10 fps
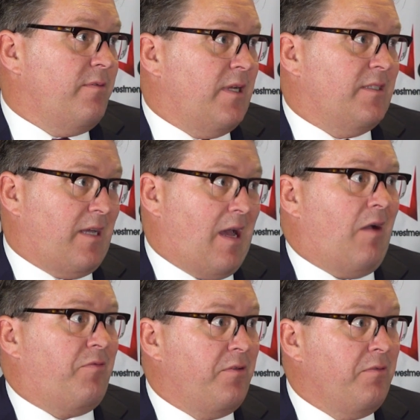has
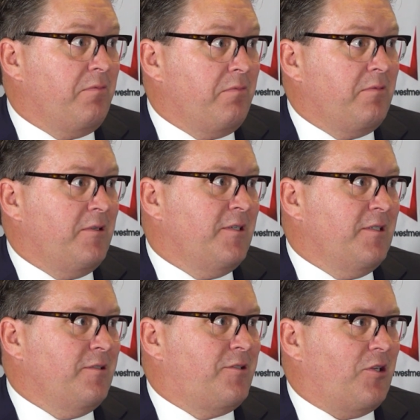halved
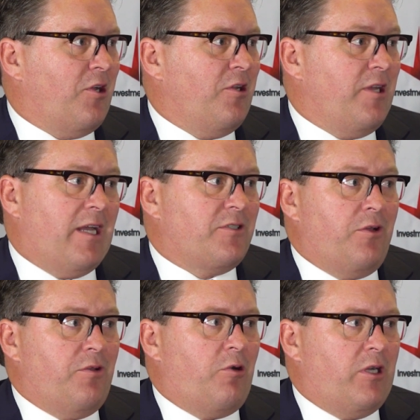So now's
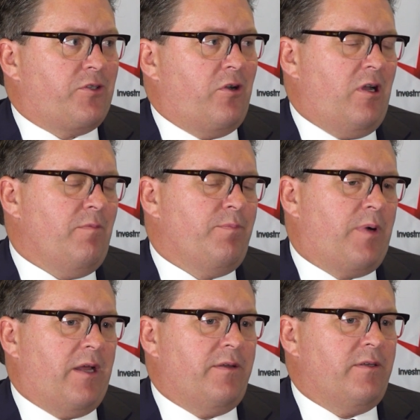not the right time,
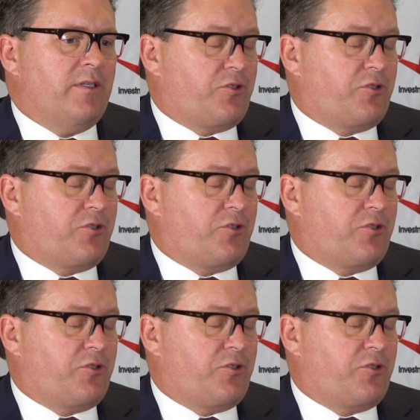but a